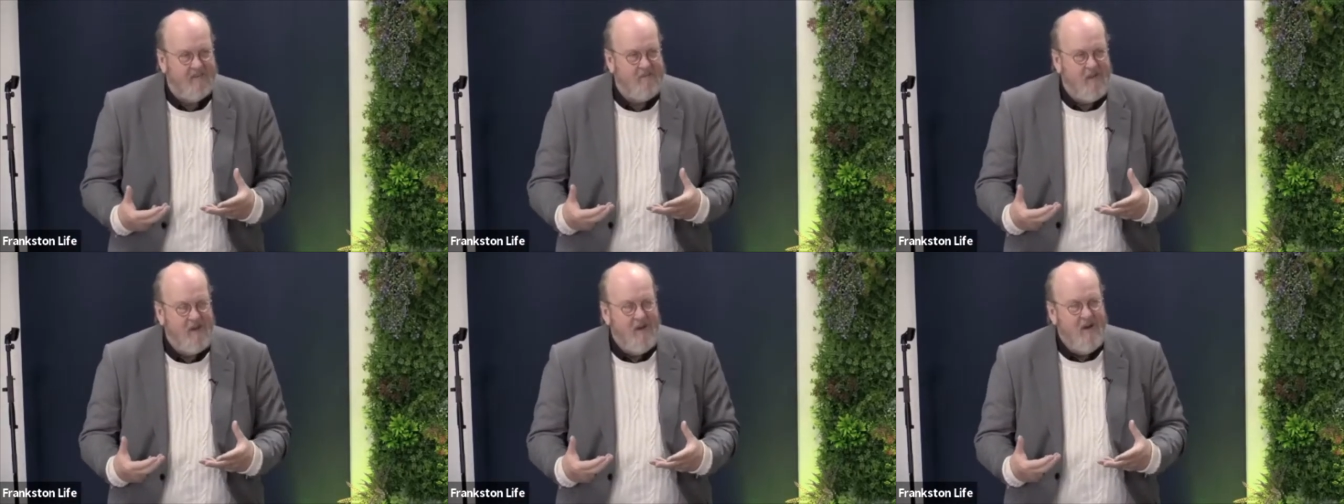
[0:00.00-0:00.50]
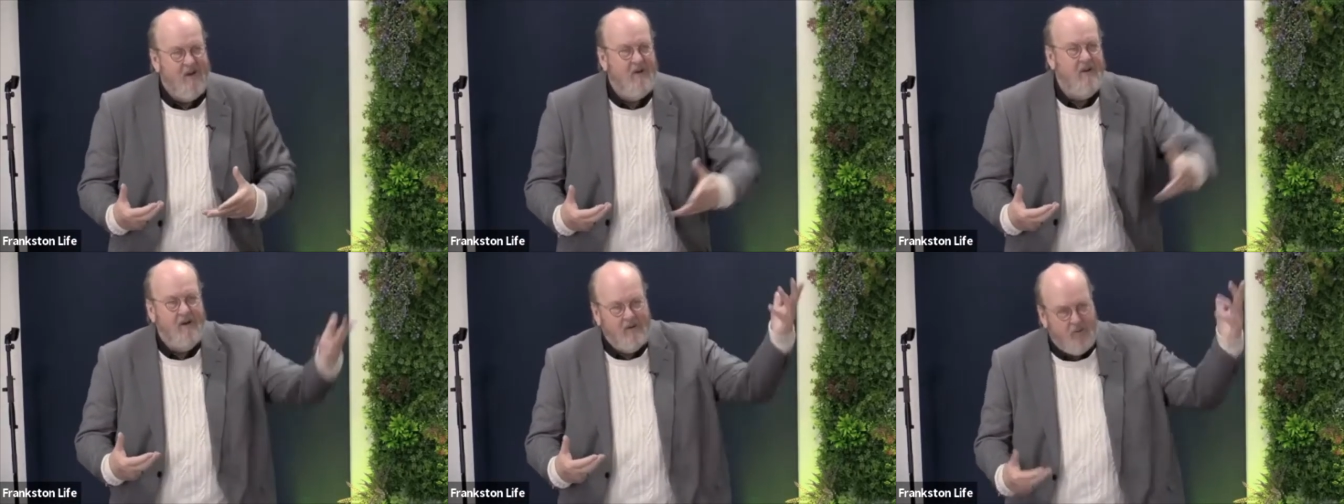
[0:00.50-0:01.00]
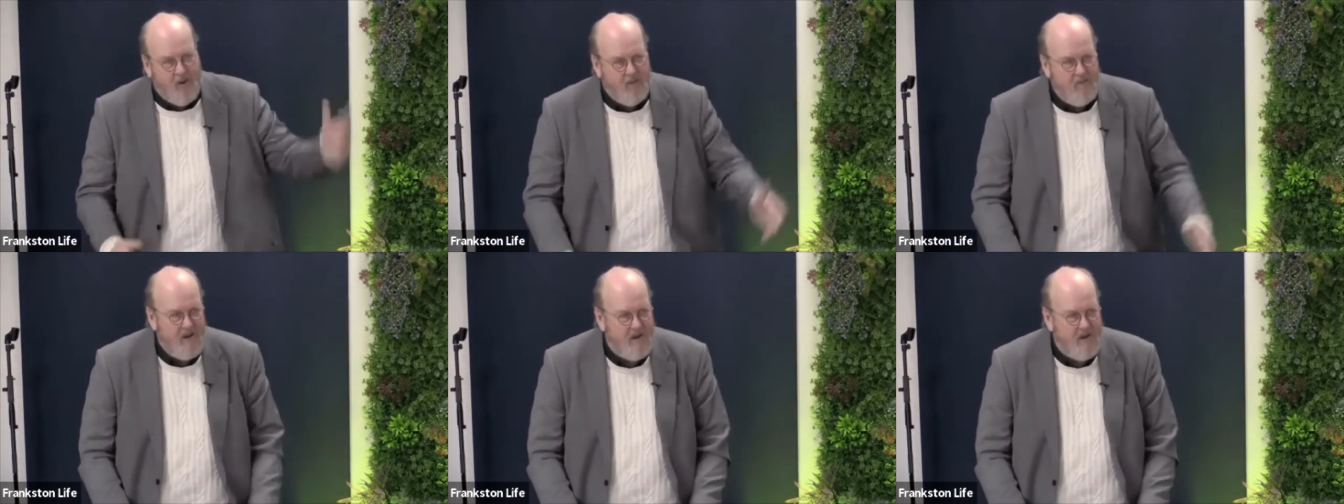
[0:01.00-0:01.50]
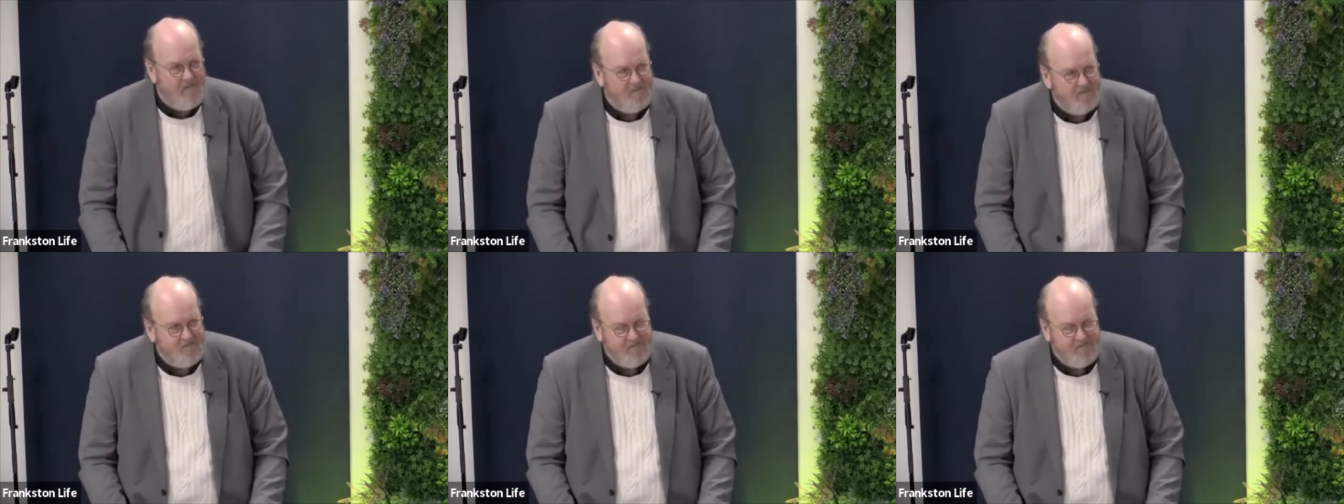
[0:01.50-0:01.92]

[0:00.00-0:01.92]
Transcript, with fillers: Yeah. Who knows what I mean? Yeah.